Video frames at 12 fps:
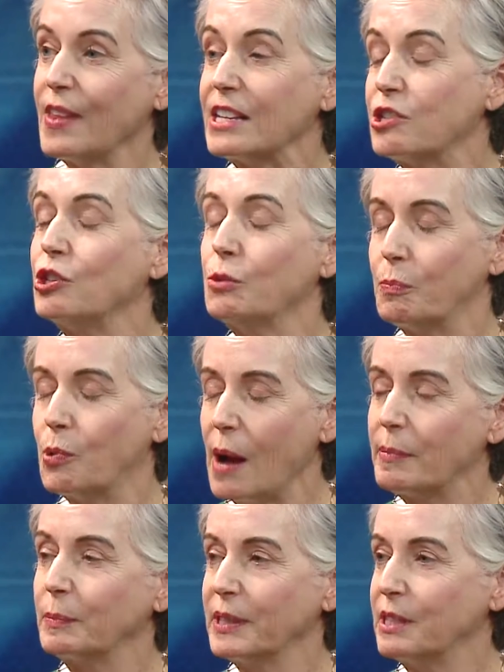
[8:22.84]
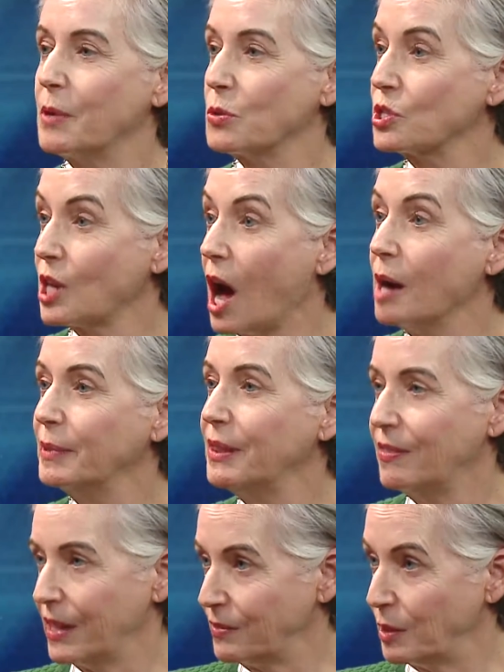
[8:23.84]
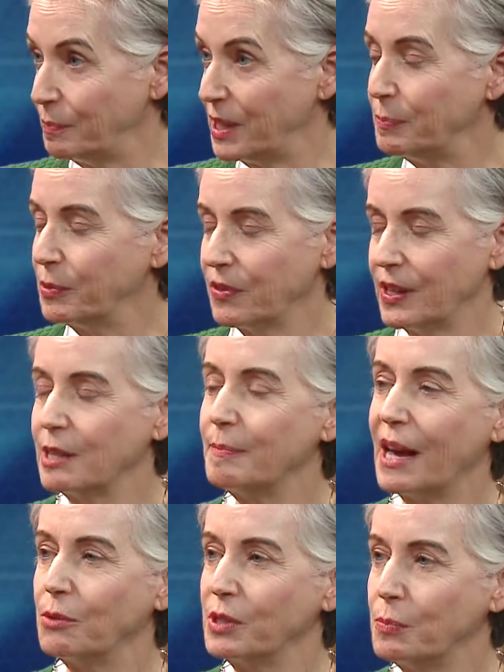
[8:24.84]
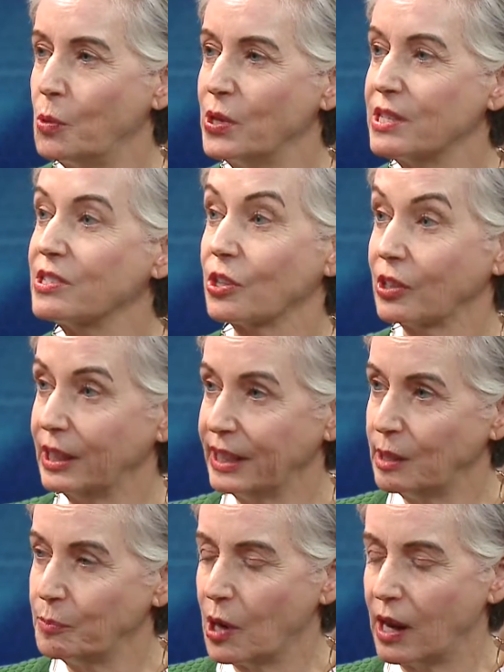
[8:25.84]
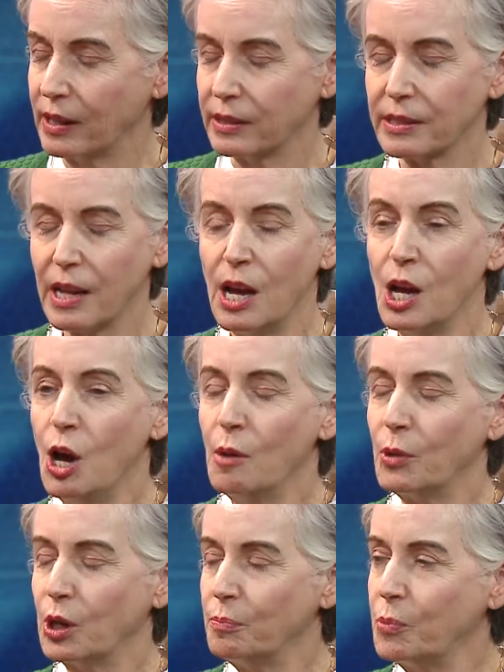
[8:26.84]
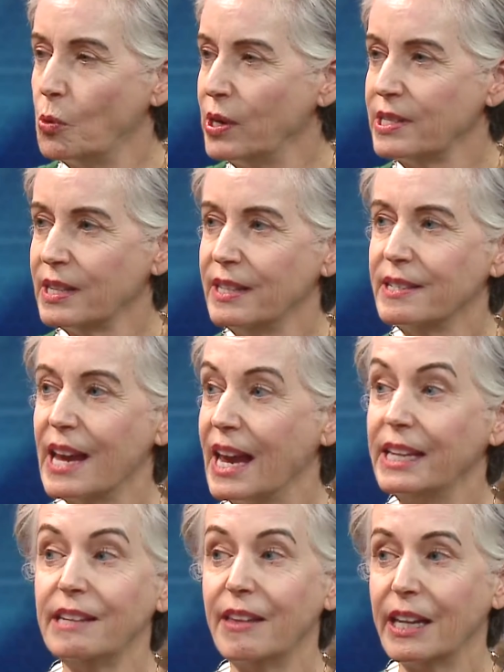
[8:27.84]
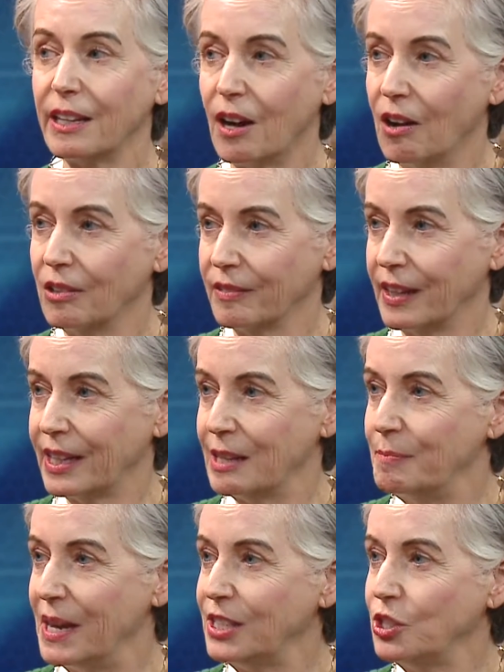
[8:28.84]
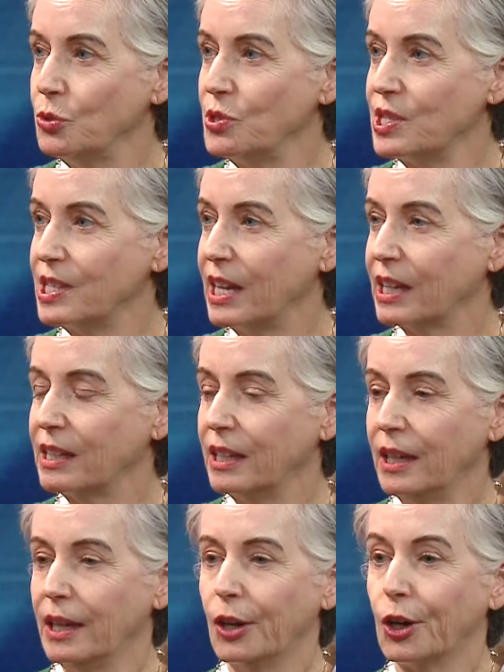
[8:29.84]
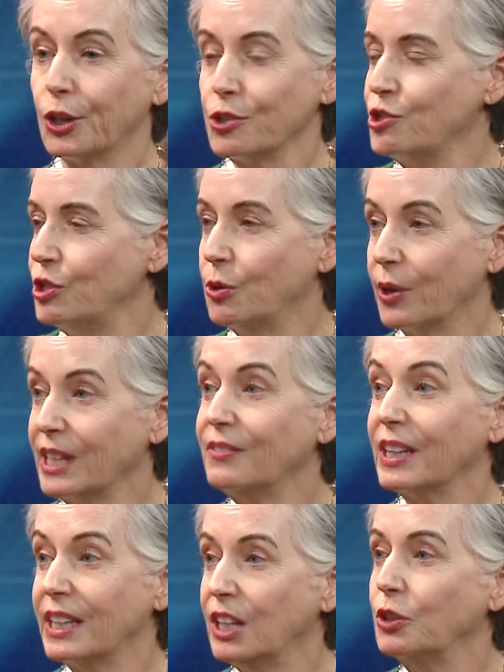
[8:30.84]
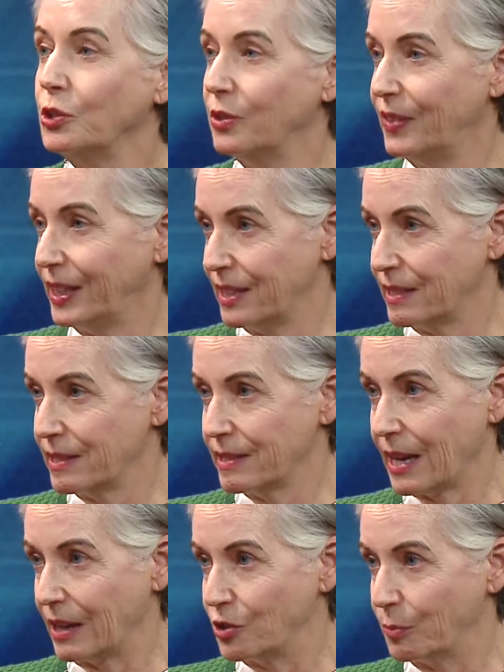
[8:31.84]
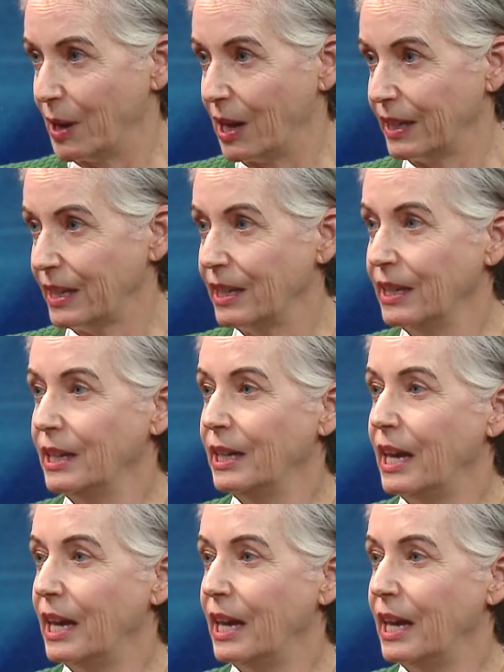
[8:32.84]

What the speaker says: That's probably the most common thing that people think about with poisons or cleaning products. But a poison is anything at all that can make you sick, hurt you, or even kill you if it gets inside your body.